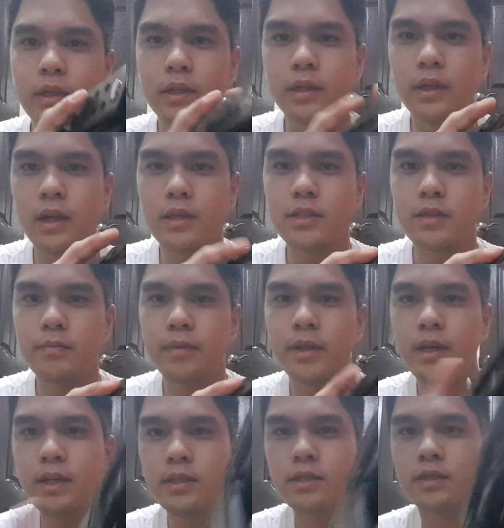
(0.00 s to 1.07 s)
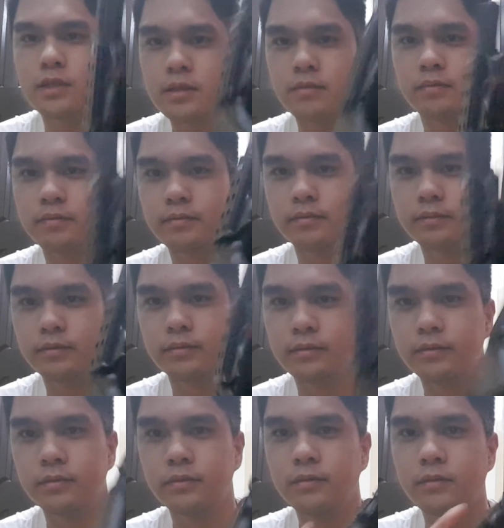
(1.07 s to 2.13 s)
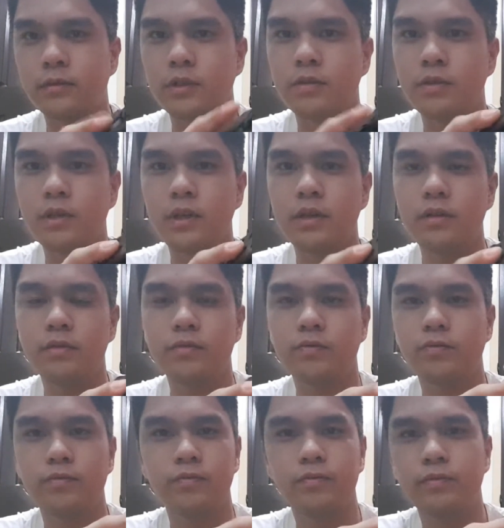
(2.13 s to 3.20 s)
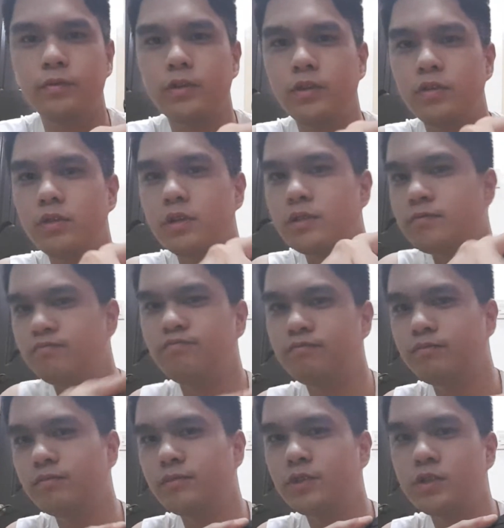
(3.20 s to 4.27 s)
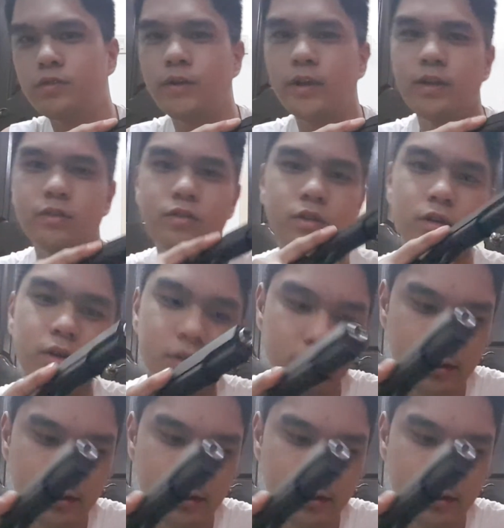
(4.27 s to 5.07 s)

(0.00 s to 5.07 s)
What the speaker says: locks in place. Okay, you just straight draw.